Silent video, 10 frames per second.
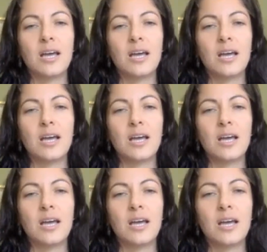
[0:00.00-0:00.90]

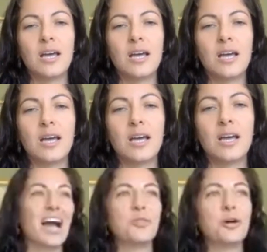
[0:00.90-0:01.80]
food. I thought
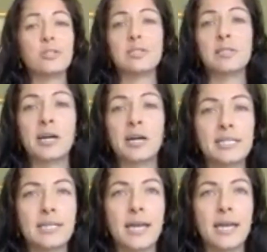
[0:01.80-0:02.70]
food was my
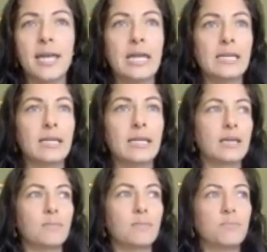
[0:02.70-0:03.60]
medicine.
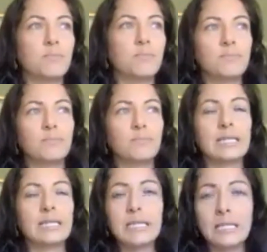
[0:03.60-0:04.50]
I thought as long as
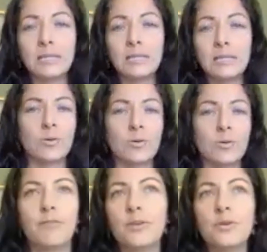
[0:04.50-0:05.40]
I ate a
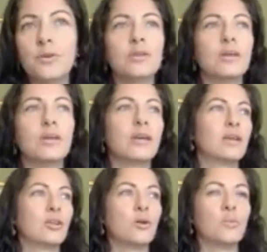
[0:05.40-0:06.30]
clean organic
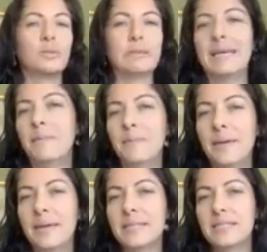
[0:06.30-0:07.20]
food,
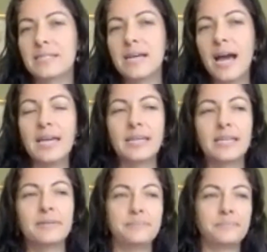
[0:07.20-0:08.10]

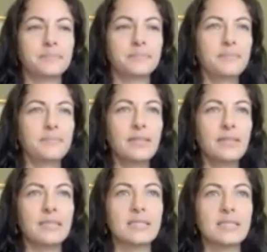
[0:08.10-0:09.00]
plant-based diet,
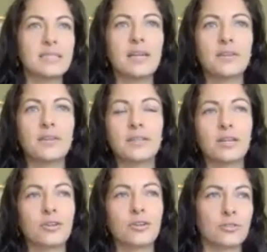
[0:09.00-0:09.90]

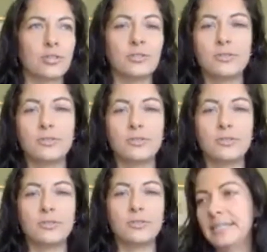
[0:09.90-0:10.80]
etc.,
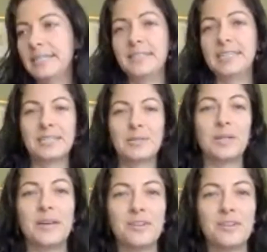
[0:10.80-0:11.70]
gluten-free,
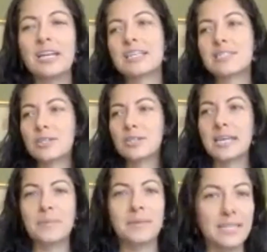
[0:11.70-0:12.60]
vegan, whatever, as
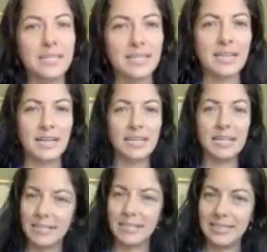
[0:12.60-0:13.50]
long as I'm eating
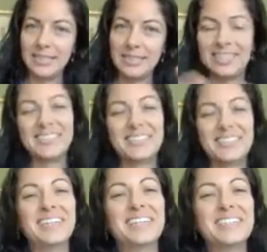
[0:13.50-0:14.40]
a
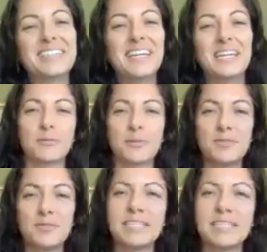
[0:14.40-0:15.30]
clean diet,
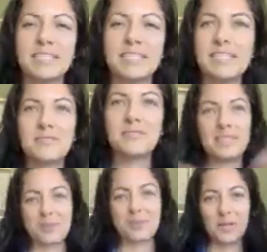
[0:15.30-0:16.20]
everyone defines clean different,
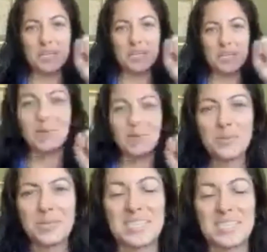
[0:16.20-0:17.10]
that's why I put in air
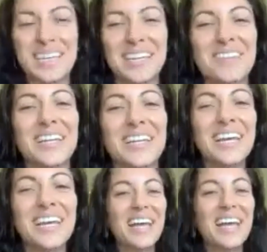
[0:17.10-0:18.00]
quotes, but
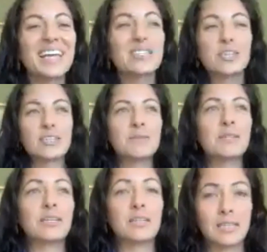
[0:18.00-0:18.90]
as long as I'm
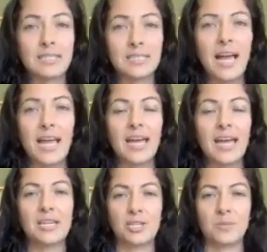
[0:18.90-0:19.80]
eating a clean diet,
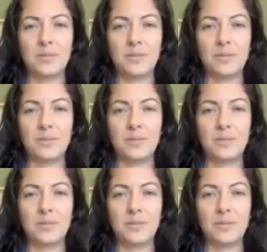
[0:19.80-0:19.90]
I should